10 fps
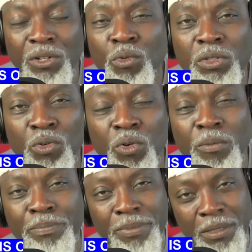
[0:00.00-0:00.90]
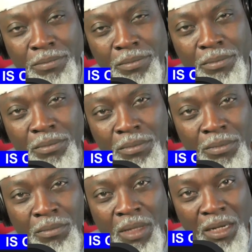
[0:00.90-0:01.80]
What hope?
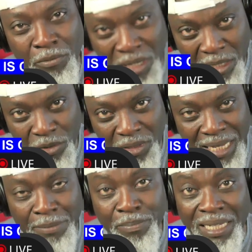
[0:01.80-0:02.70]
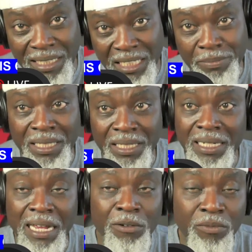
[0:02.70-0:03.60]
We need to start participating
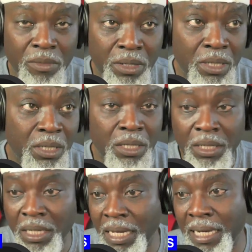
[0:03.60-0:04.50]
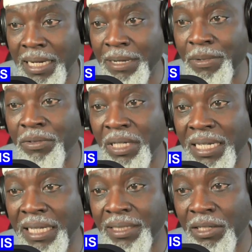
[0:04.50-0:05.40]
now. Let me read
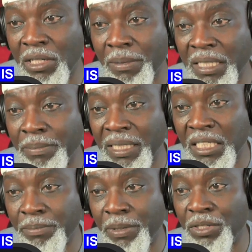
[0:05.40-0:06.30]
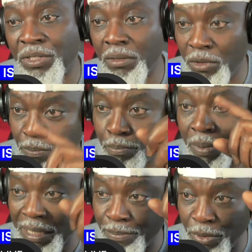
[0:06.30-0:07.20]
that section about the participation to
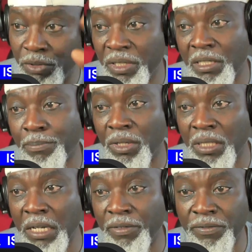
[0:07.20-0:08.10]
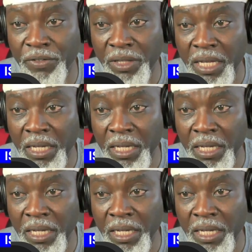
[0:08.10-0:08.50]
buttress the point even further.